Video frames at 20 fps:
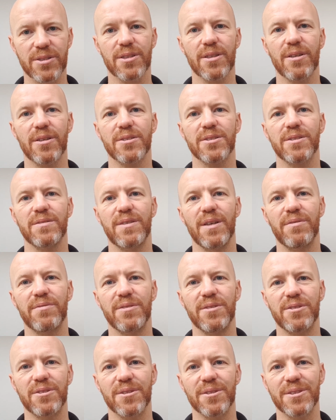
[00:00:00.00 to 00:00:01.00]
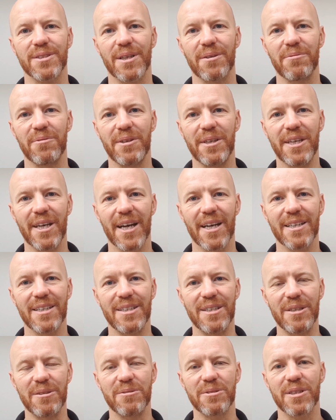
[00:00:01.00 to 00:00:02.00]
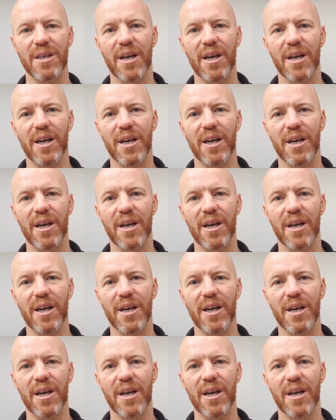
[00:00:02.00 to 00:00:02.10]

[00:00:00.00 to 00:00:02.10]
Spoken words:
and lots of different drugs that we can use,